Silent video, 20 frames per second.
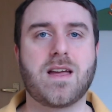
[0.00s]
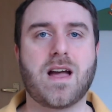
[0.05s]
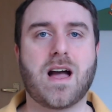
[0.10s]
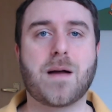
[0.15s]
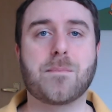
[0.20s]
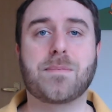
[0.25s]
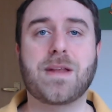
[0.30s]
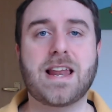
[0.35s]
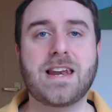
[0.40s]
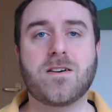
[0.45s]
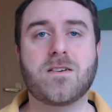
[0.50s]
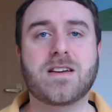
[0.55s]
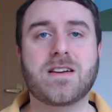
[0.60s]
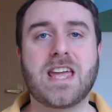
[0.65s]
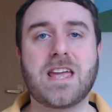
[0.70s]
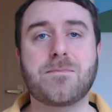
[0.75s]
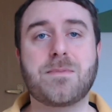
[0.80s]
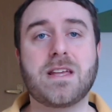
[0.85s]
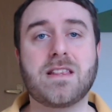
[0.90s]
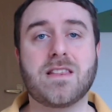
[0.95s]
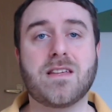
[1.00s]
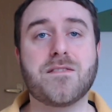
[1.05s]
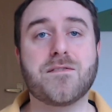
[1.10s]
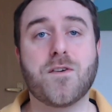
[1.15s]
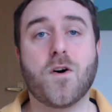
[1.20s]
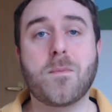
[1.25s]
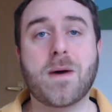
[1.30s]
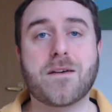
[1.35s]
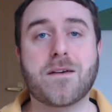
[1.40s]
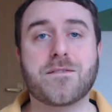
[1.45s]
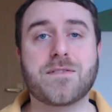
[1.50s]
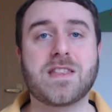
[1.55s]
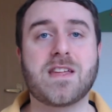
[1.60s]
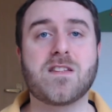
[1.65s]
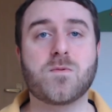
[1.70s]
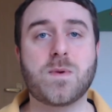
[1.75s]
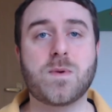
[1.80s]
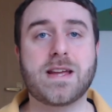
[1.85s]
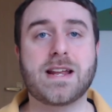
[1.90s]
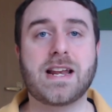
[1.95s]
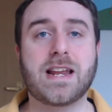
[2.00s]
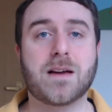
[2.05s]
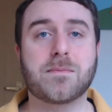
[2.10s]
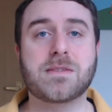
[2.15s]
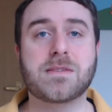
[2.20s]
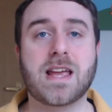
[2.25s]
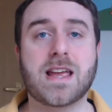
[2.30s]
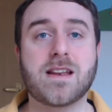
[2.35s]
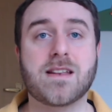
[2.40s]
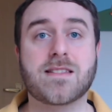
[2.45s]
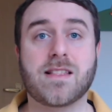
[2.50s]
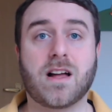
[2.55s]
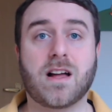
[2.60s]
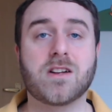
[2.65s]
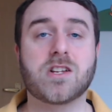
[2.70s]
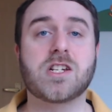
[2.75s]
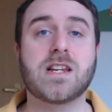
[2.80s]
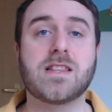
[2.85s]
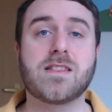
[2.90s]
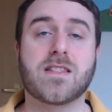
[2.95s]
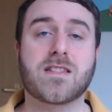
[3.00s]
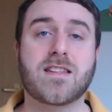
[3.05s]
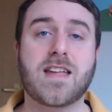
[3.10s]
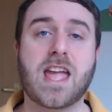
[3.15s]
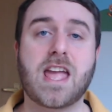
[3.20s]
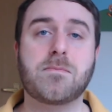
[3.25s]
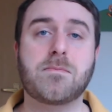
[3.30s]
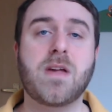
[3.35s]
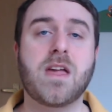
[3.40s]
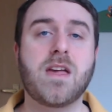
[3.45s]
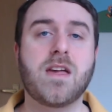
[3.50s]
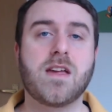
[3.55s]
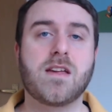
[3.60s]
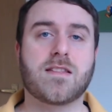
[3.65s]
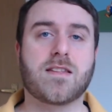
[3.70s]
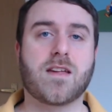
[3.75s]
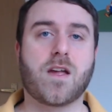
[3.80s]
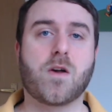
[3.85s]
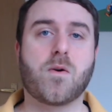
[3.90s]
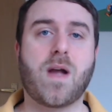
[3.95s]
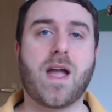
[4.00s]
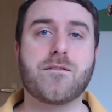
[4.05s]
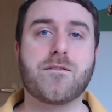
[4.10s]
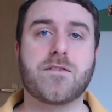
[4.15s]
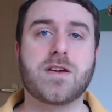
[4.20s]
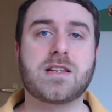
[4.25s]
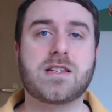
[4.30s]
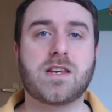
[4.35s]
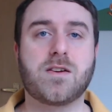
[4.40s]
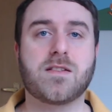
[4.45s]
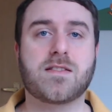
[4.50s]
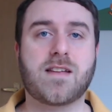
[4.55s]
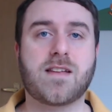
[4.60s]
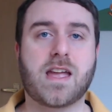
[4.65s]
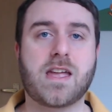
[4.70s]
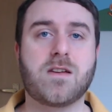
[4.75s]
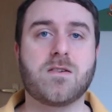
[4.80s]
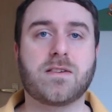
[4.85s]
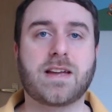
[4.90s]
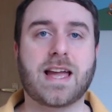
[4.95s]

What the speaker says: I'm planning on keeping the format for these weekly updates largely the same, so every Tuesday you'll